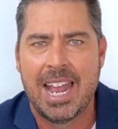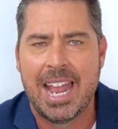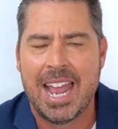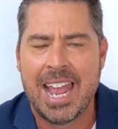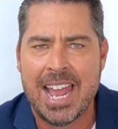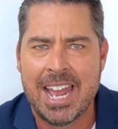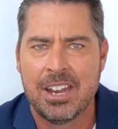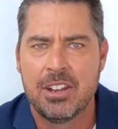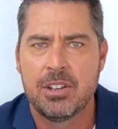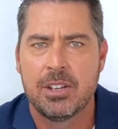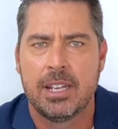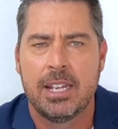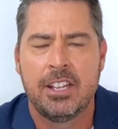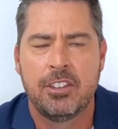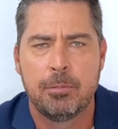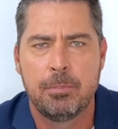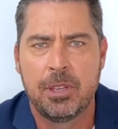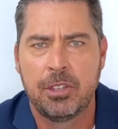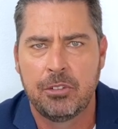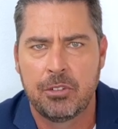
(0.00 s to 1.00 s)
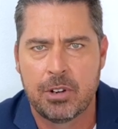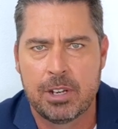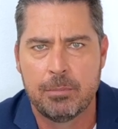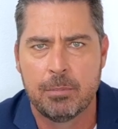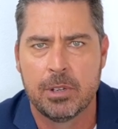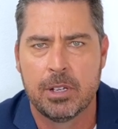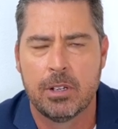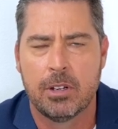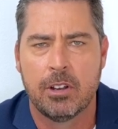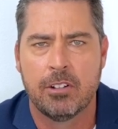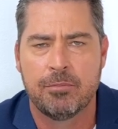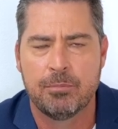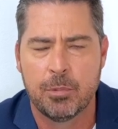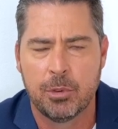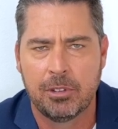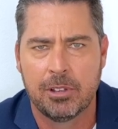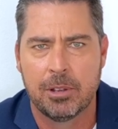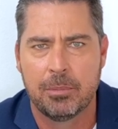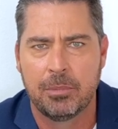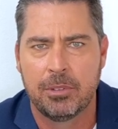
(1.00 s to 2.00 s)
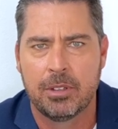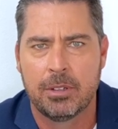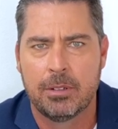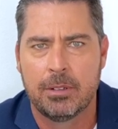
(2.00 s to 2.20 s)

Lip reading: and its mistreatment of Muslims.